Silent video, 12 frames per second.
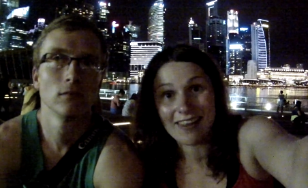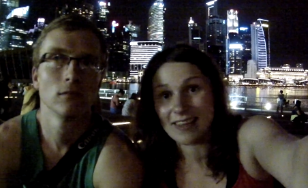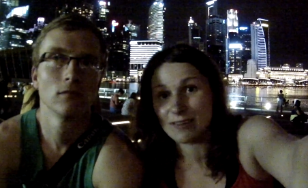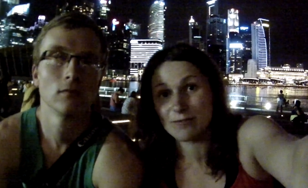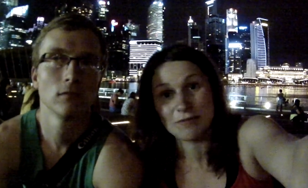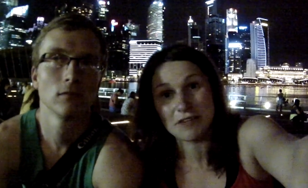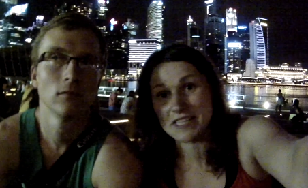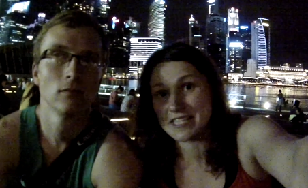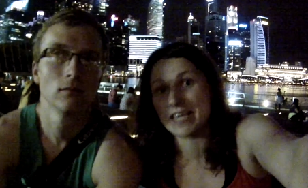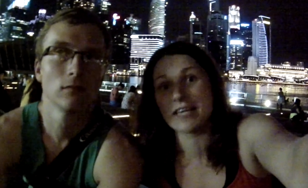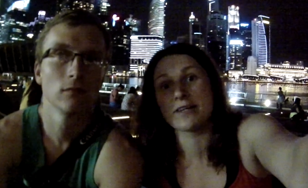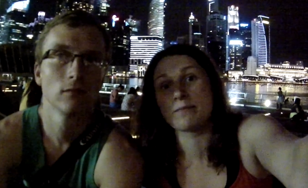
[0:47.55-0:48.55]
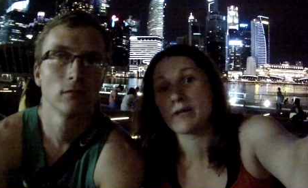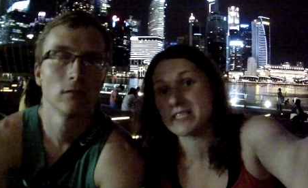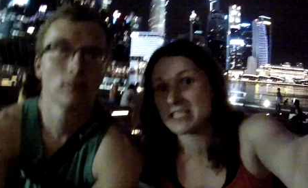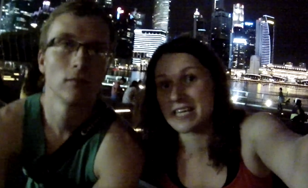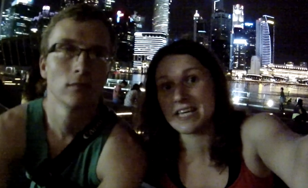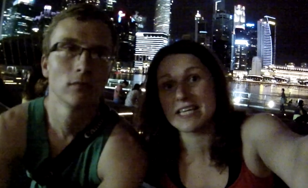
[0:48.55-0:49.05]
Speaker 1: and then freezing
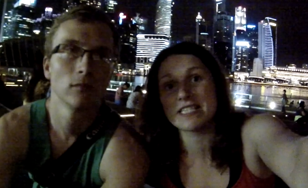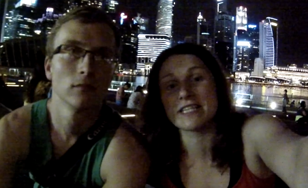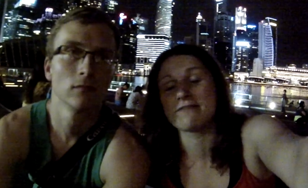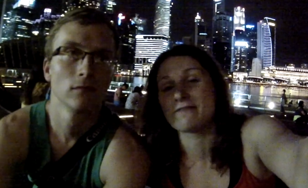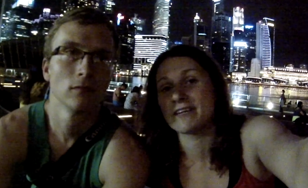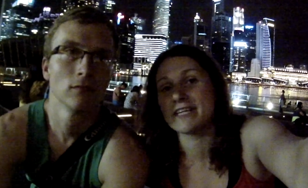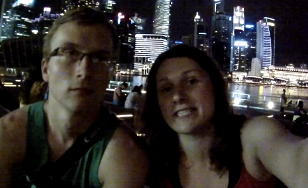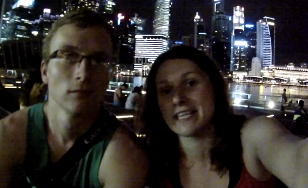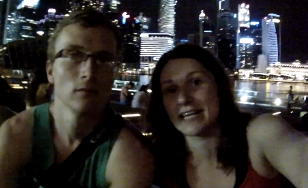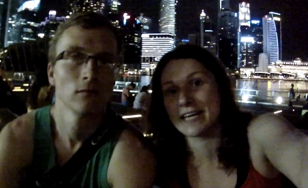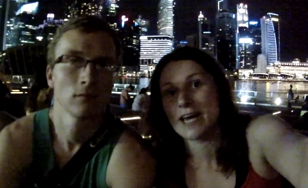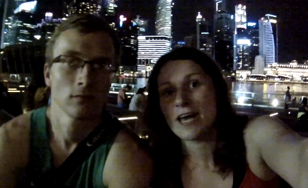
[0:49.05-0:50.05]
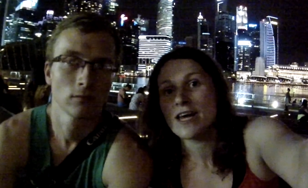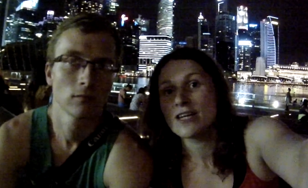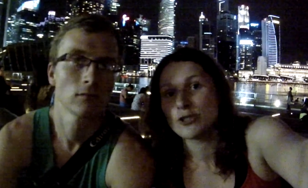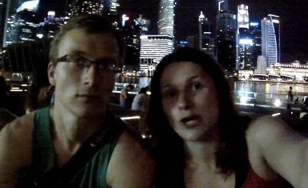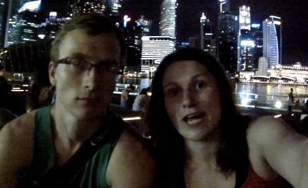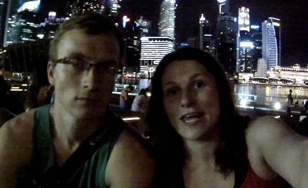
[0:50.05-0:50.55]
buses and freezing
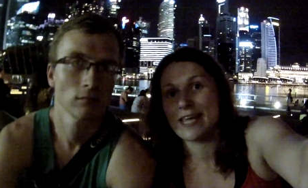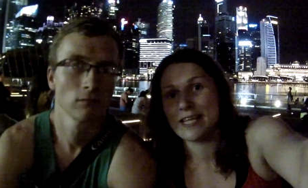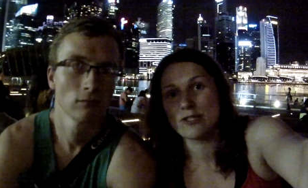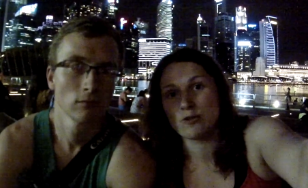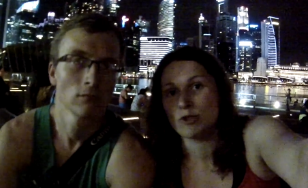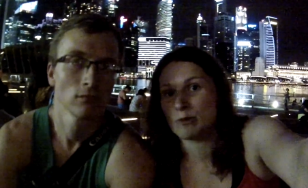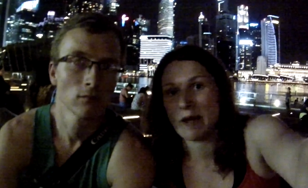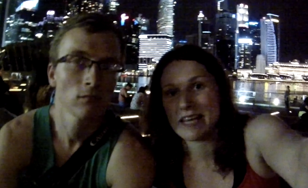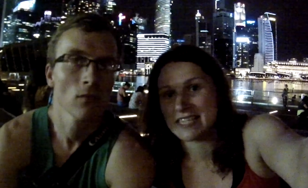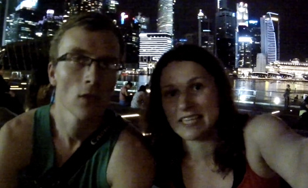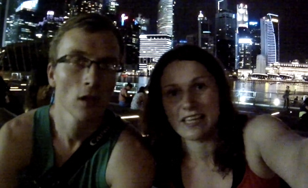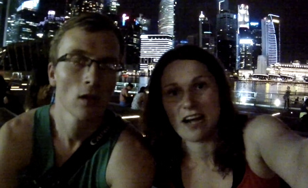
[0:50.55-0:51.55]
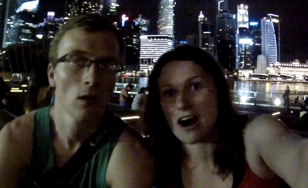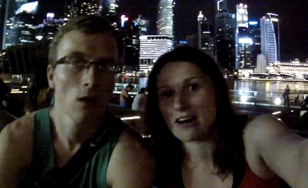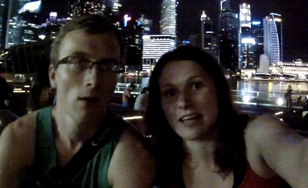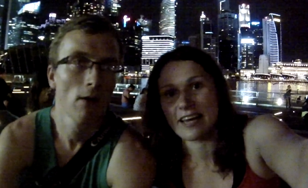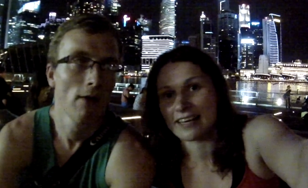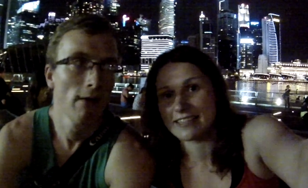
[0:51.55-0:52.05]
trains. We basically
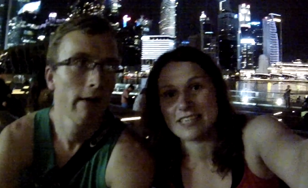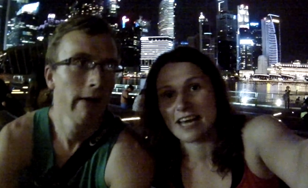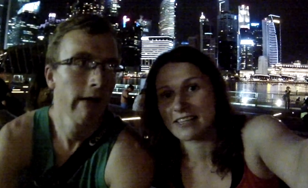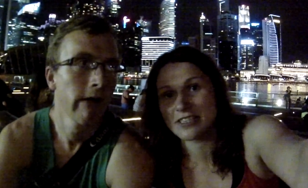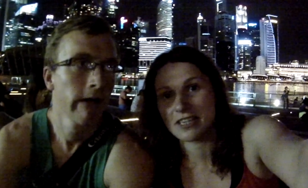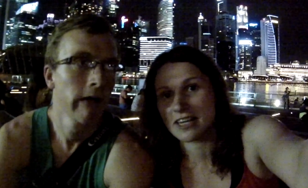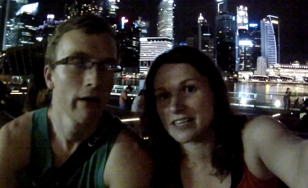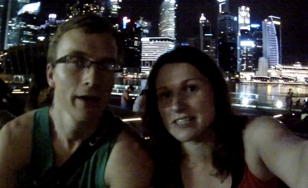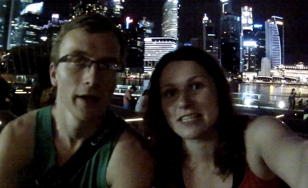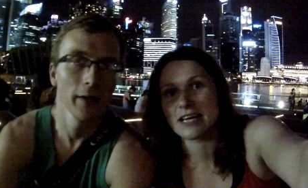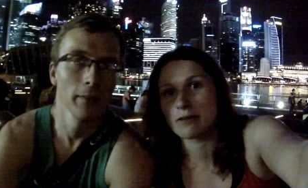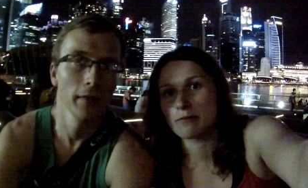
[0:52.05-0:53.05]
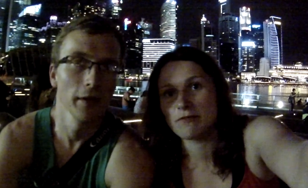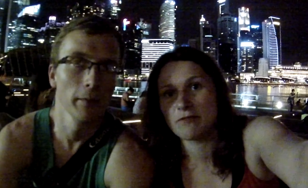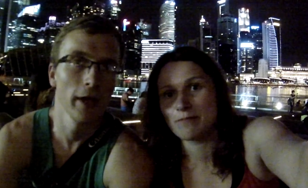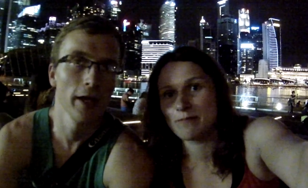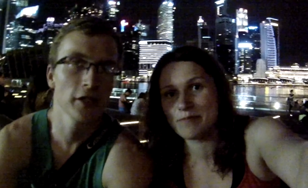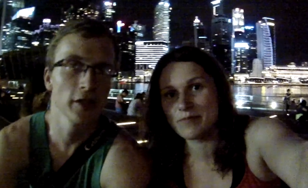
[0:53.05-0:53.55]
are like Antarctica.
Speaker 2: Like
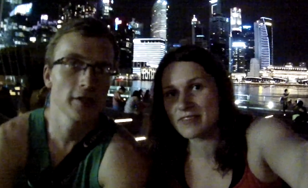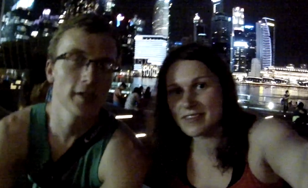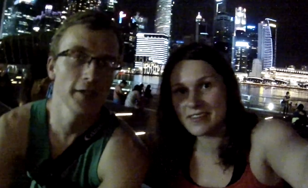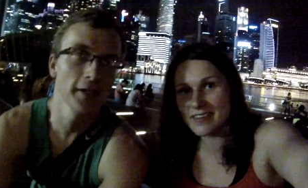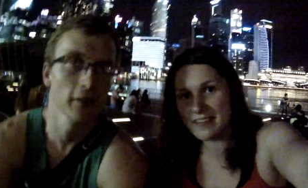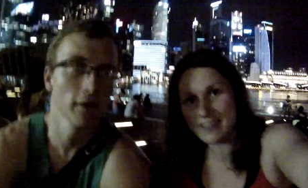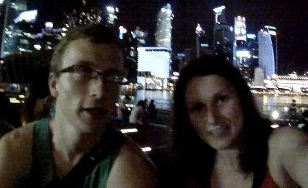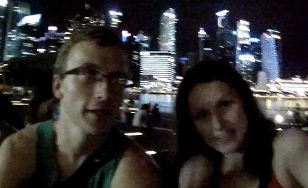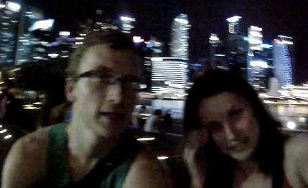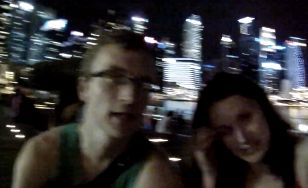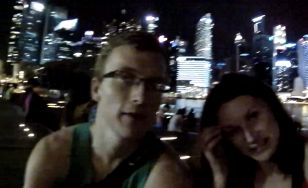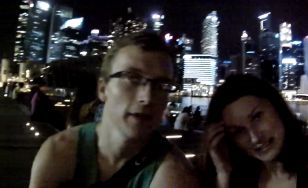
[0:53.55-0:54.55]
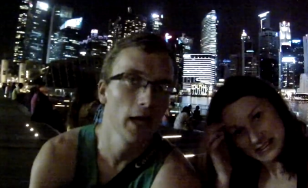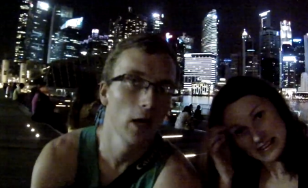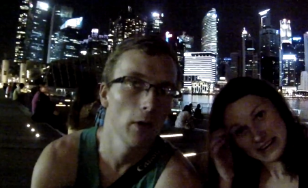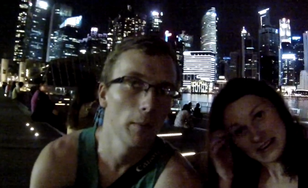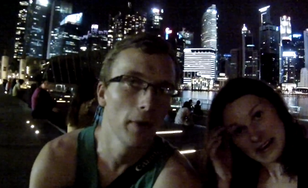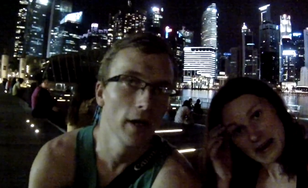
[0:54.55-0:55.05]
imagine sitting on a seven
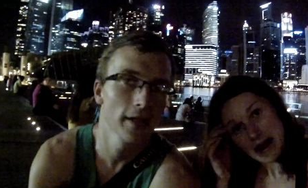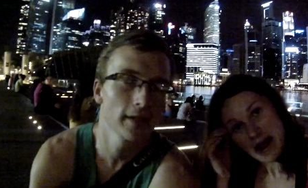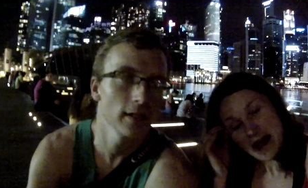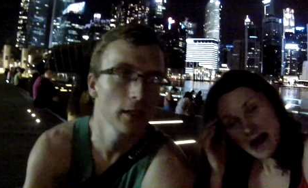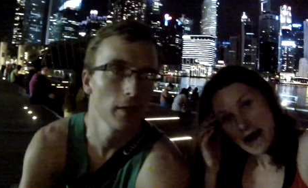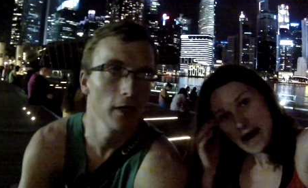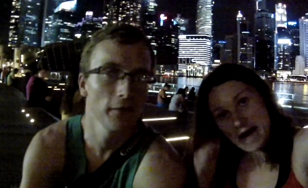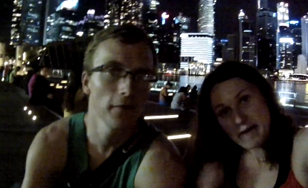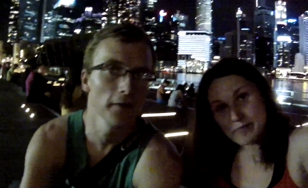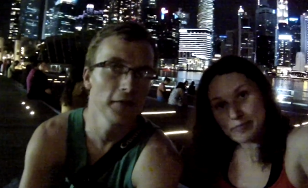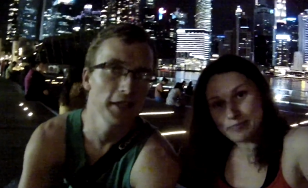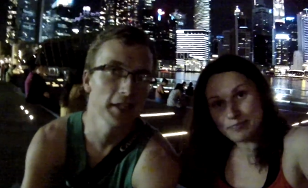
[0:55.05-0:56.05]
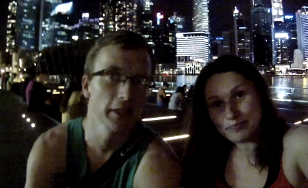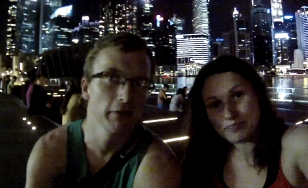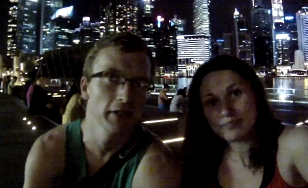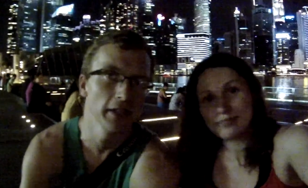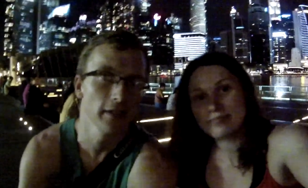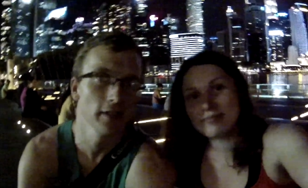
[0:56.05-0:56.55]
hour bus in about 15
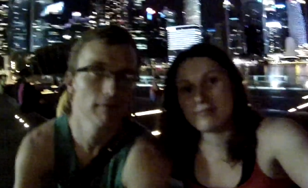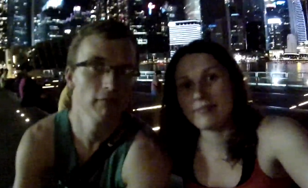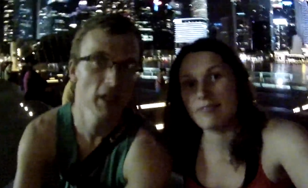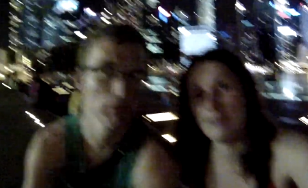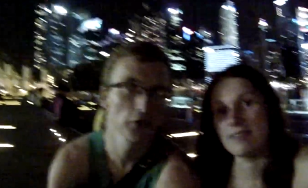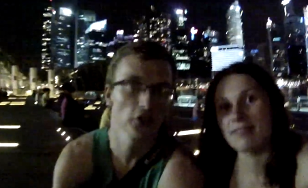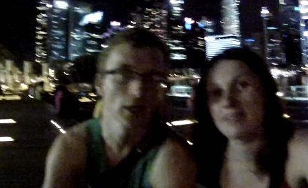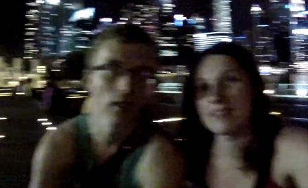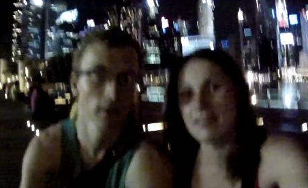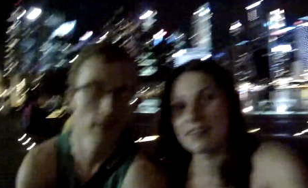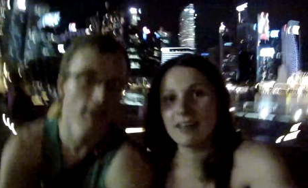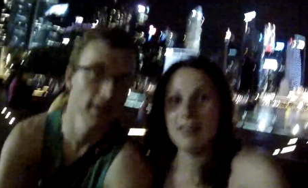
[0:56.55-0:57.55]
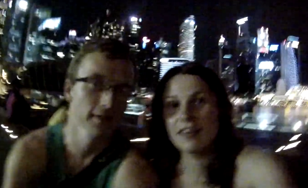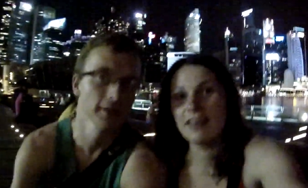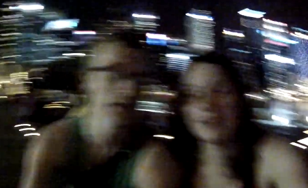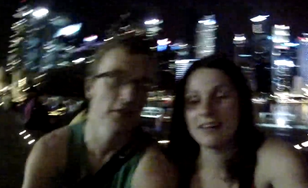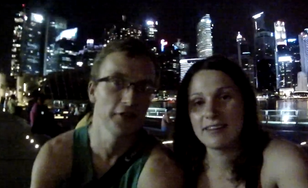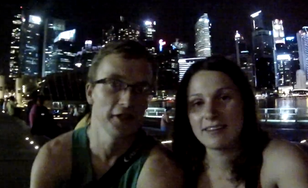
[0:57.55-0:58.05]
degrees temperature
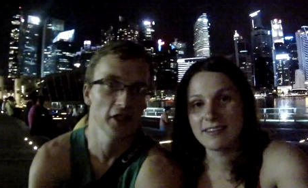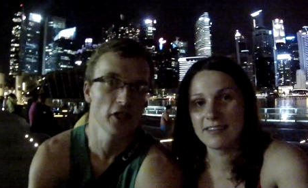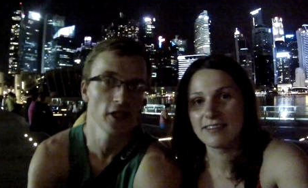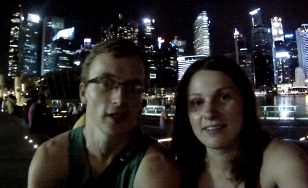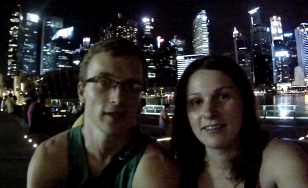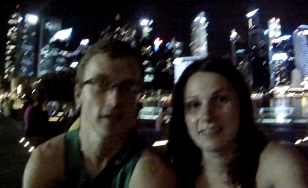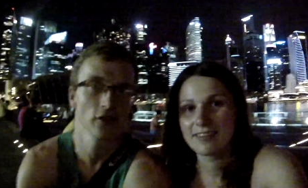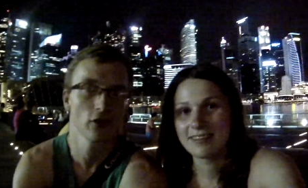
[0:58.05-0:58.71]
in, in t shirts and